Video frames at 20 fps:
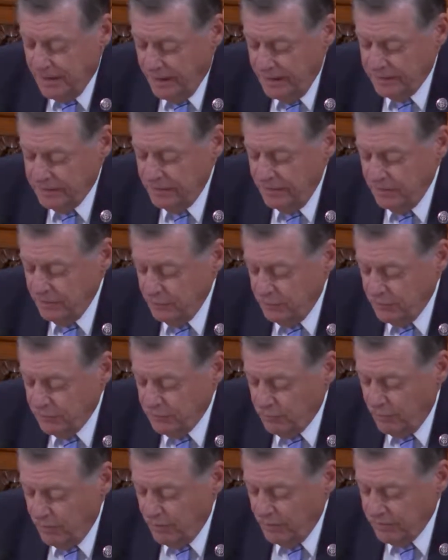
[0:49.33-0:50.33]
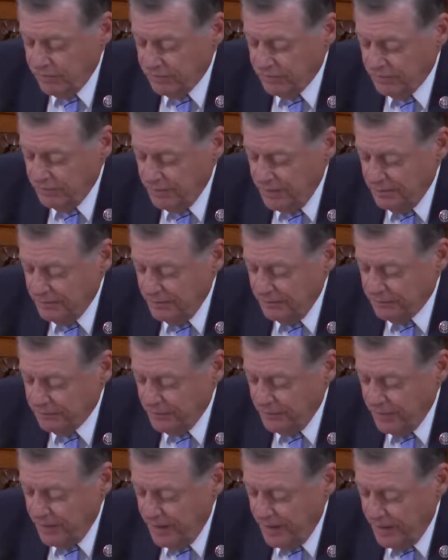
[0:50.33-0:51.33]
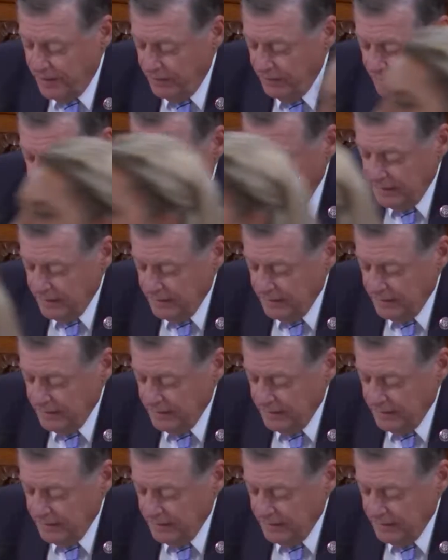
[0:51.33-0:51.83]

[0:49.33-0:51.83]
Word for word: I intend to withdraw this amendment for now